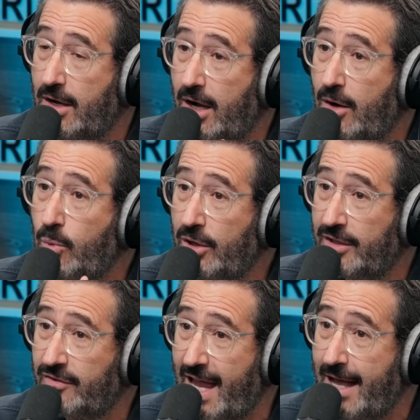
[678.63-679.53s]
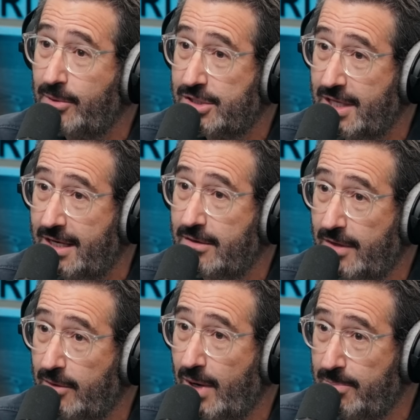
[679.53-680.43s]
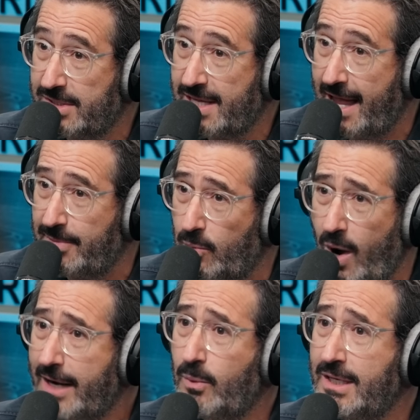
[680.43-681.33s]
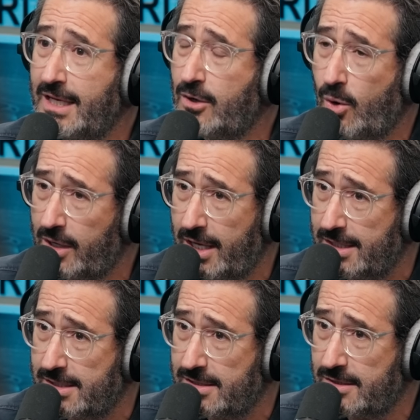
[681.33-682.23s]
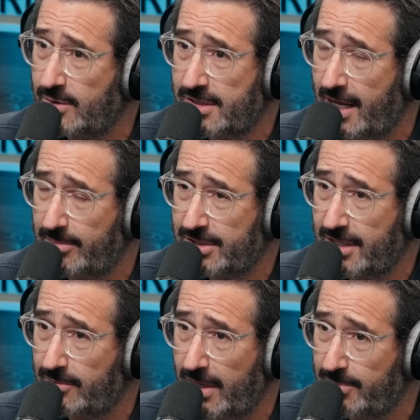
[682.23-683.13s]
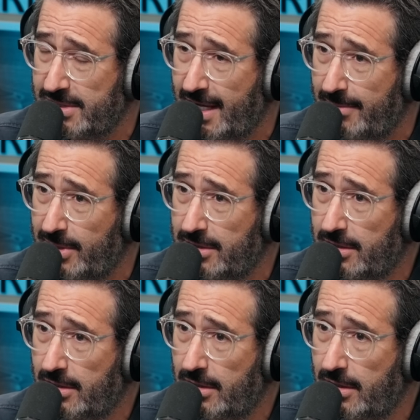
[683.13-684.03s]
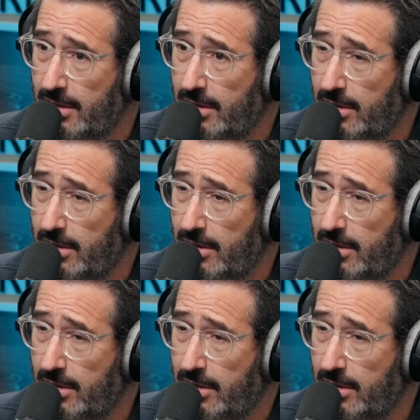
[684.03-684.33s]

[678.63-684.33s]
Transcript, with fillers: Uh, will establish that that rape has happened. Why do we need court cases to establish that rape has happened? I didn't say we did.